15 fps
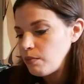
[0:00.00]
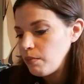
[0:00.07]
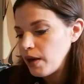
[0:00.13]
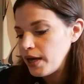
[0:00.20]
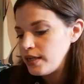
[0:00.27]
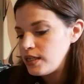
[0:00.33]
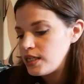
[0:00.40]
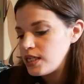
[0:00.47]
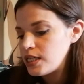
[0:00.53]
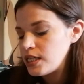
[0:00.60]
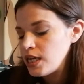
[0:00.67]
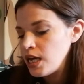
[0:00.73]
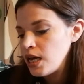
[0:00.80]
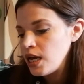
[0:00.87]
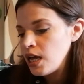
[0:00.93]

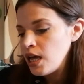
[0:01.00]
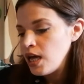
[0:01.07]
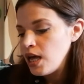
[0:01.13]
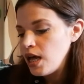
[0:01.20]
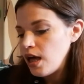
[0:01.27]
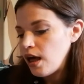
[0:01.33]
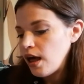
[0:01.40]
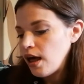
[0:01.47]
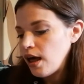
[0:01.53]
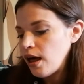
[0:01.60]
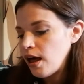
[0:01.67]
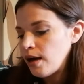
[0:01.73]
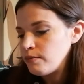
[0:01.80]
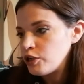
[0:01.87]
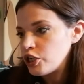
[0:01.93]
but
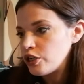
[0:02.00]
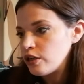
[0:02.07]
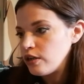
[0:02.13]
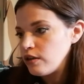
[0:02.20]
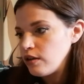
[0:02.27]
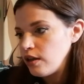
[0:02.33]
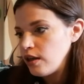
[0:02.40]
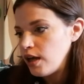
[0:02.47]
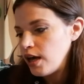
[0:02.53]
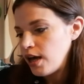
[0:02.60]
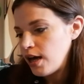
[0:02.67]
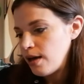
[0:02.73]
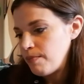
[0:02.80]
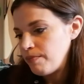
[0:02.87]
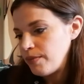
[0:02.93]
uh, I'm sure
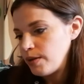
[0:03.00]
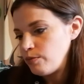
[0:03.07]
um,